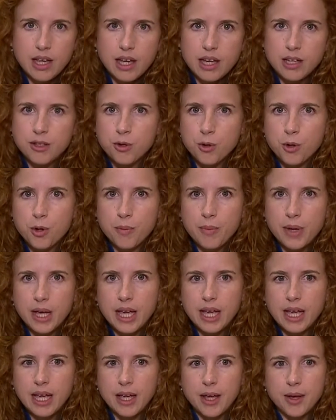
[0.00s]
It took
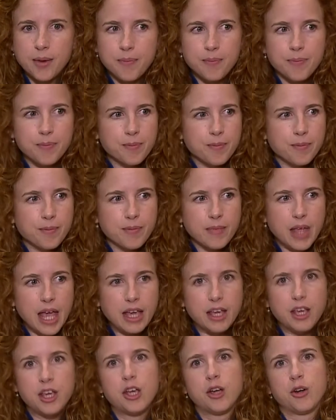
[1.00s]
me a
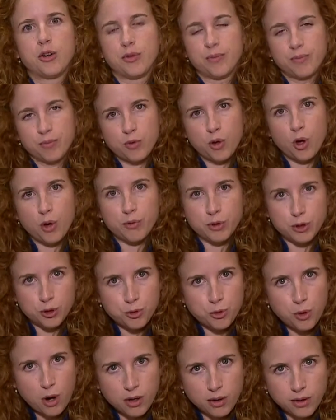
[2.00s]
year of a
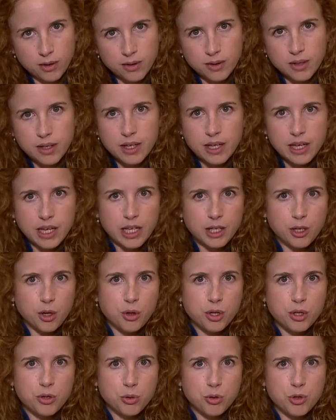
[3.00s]
struggle in
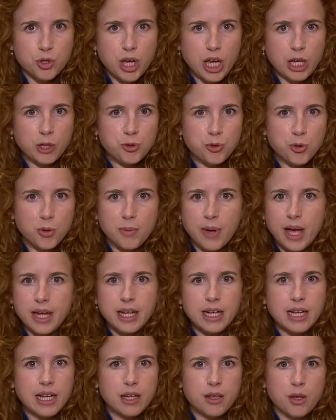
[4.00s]
order to change
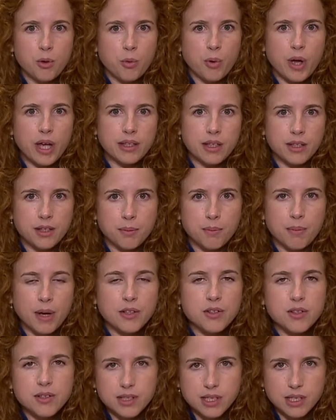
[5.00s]
dramatically the way that the
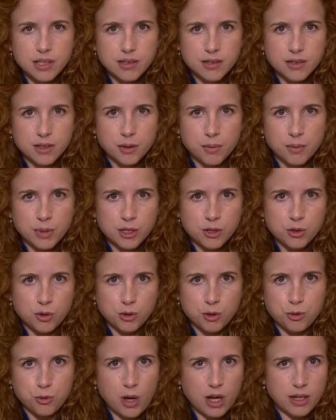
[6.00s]
budget system is
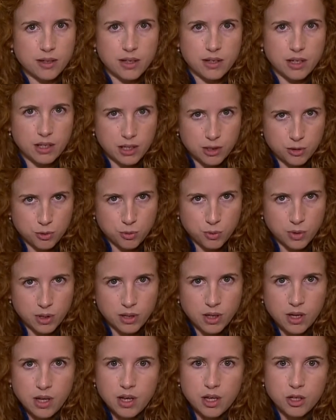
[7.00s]
constructed in Israel,